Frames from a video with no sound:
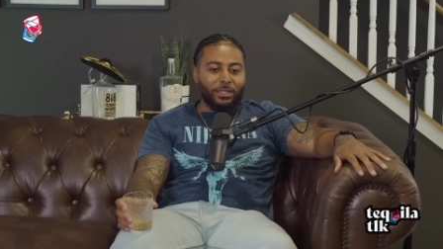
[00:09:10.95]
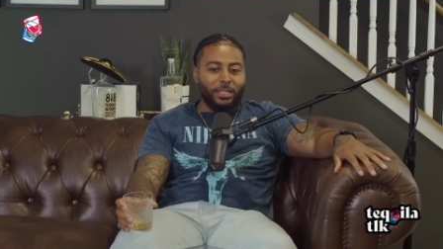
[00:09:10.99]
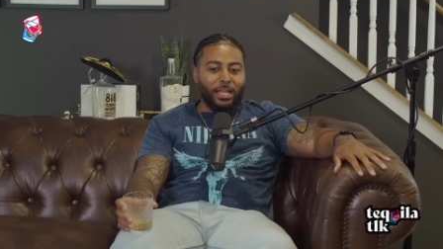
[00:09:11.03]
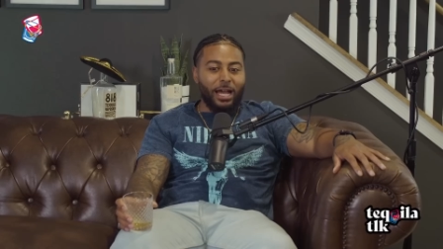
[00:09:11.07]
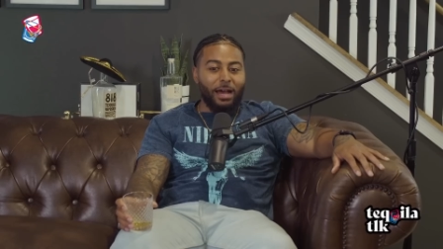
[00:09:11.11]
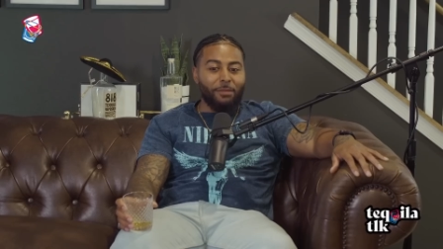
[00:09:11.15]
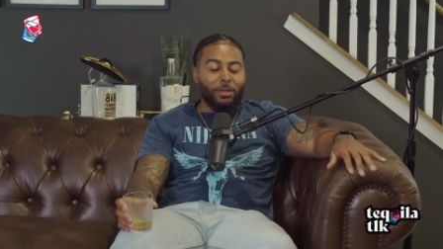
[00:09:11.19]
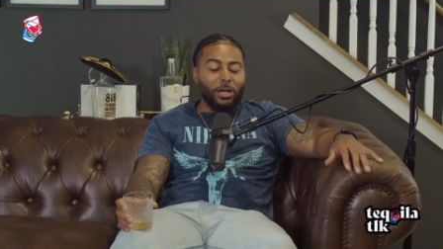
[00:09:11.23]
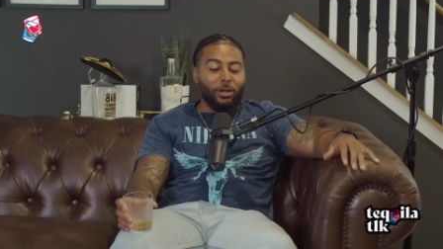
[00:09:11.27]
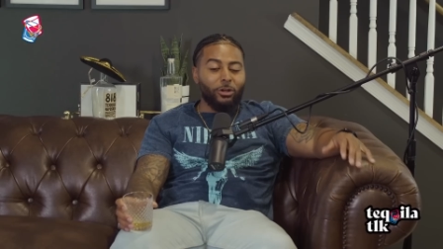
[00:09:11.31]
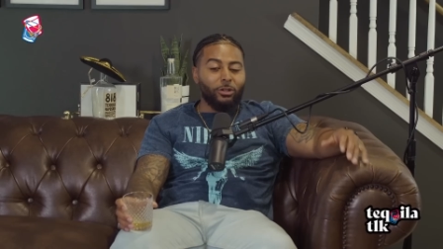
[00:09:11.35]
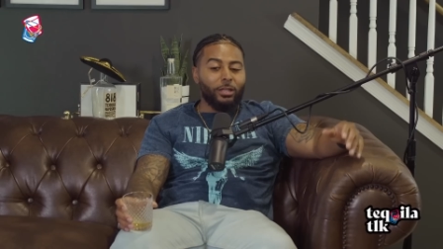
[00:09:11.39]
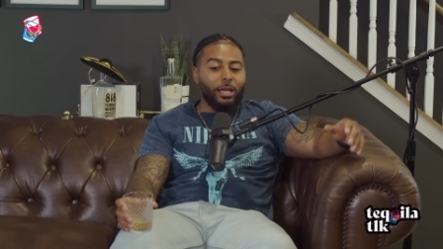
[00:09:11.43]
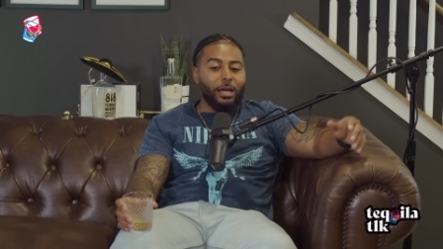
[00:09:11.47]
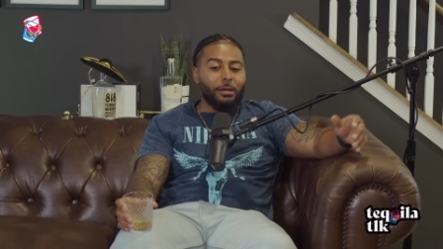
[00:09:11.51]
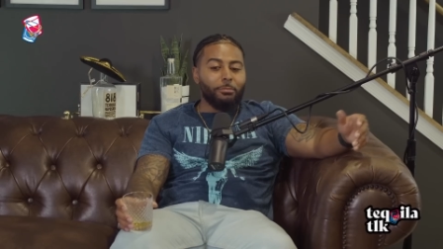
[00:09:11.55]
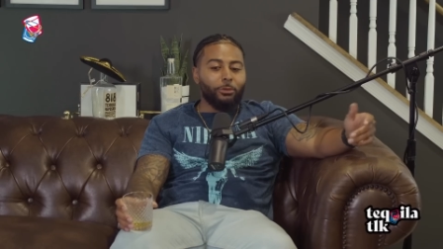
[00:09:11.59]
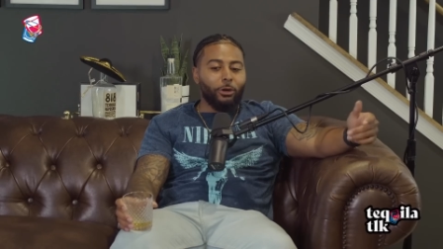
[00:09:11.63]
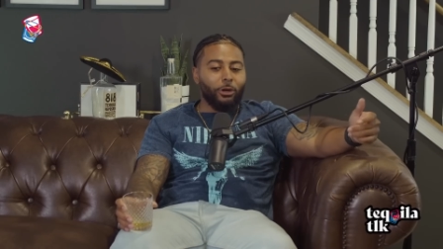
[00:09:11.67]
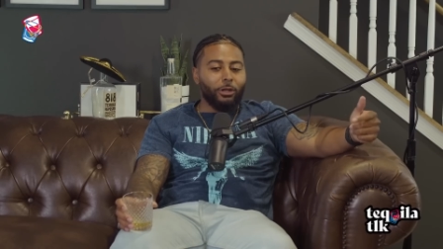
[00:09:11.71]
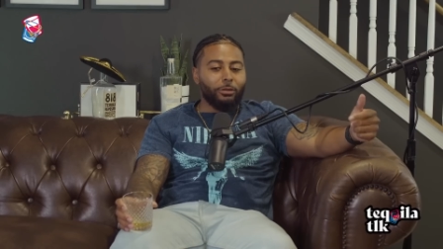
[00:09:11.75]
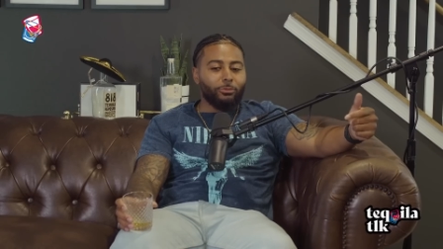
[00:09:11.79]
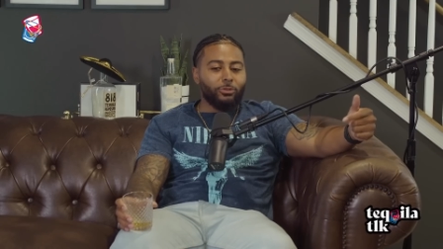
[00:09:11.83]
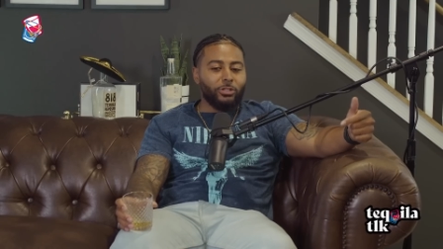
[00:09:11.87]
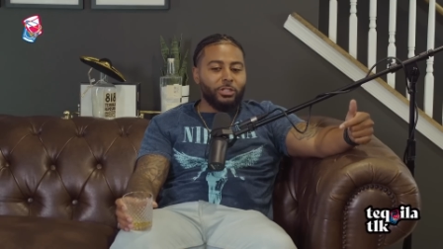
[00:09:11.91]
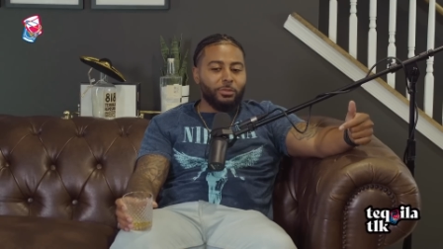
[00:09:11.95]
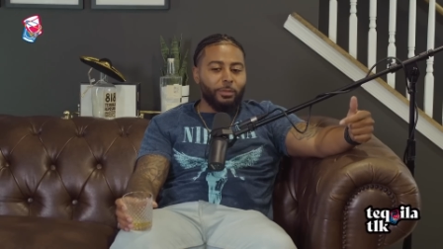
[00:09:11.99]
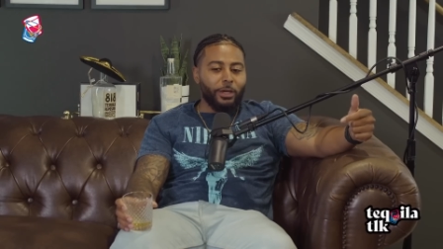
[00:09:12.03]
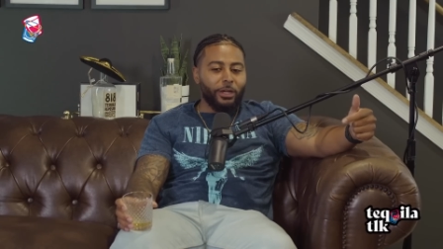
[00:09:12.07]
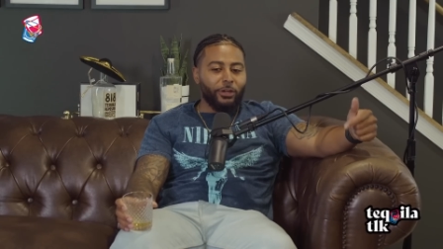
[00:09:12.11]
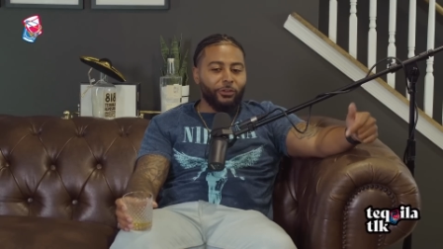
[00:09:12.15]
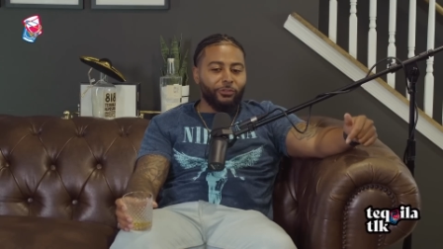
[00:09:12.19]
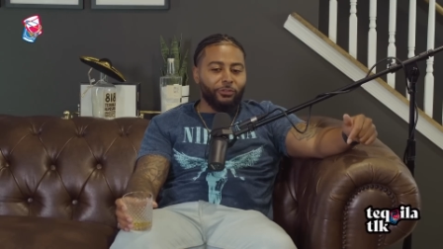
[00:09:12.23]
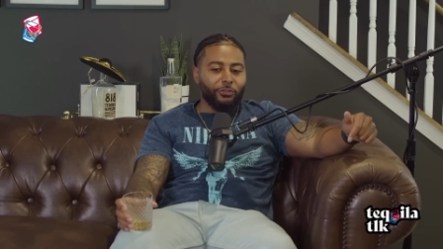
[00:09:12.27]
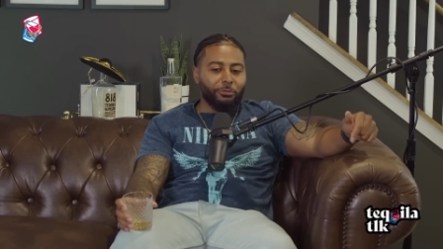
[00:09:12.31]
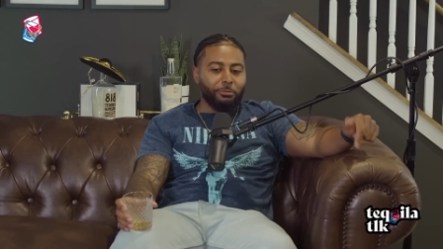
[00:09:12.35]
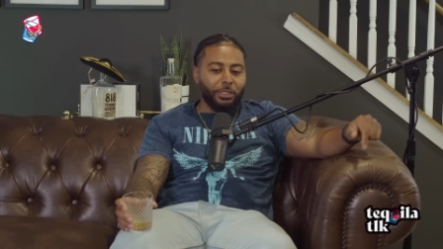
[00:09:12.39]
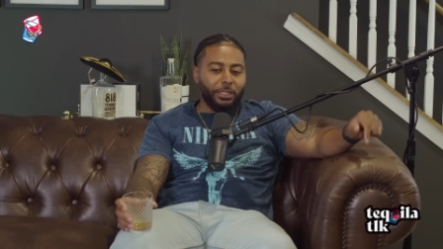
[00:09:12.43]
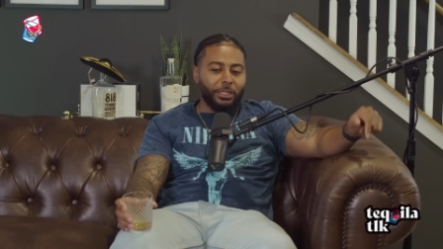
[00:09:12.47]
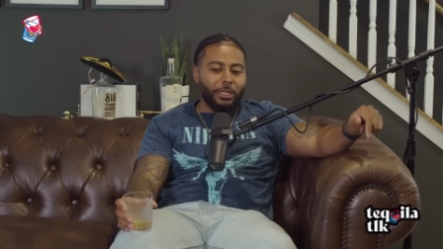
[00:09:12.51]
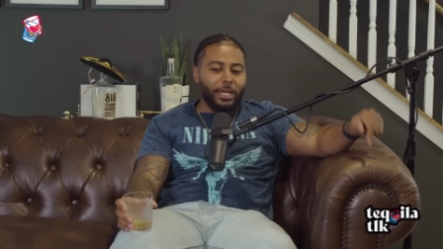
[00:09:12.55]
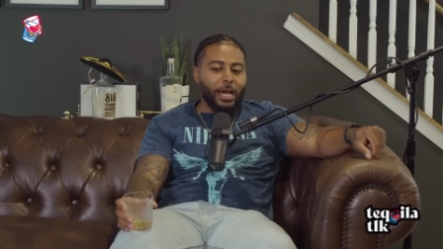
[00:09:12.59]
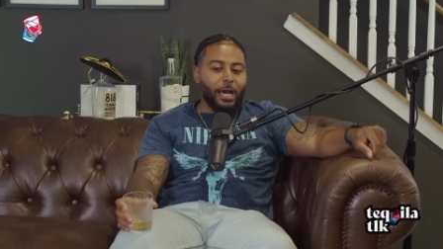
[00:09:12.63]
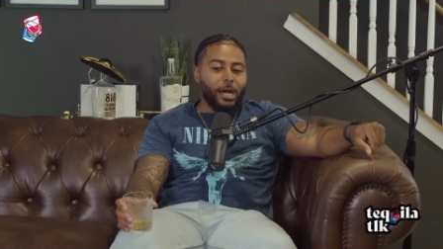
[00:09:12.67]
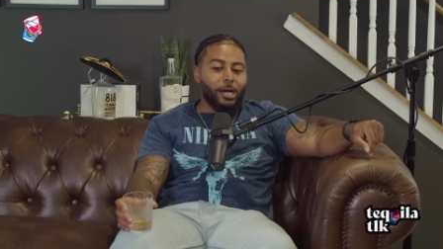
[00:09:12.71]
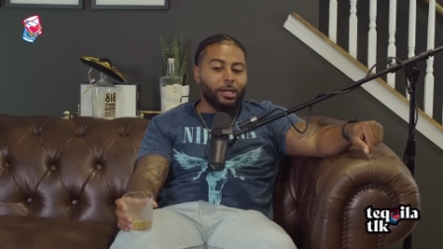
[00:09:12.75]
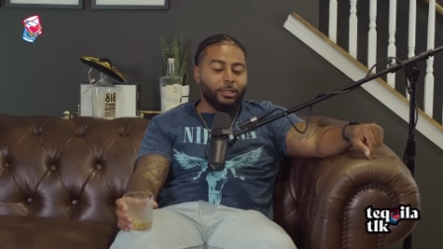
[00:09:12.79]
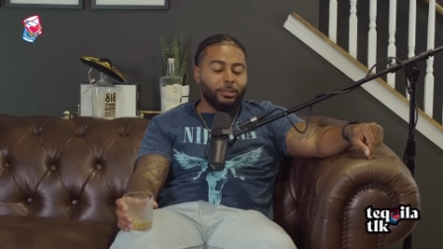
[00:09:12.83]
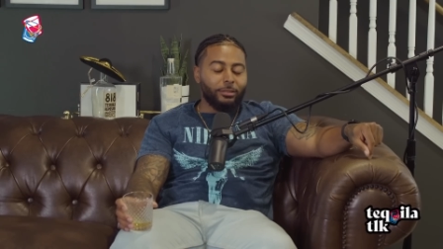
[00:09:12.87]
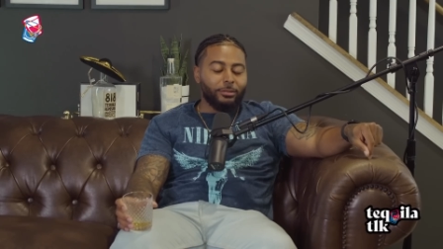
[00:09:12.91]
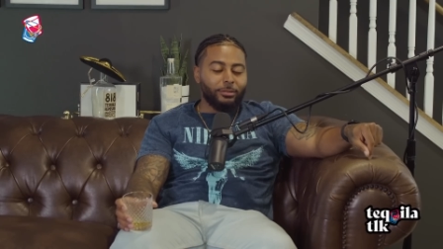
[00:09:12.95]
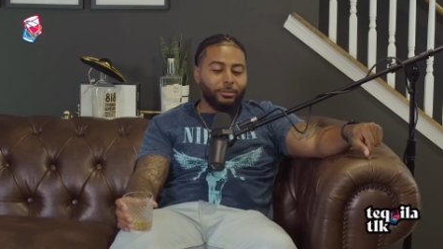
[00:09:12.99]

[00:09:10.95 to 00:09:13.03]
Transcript: Nah, I'm not gonna lie. Baltimore's better for me now.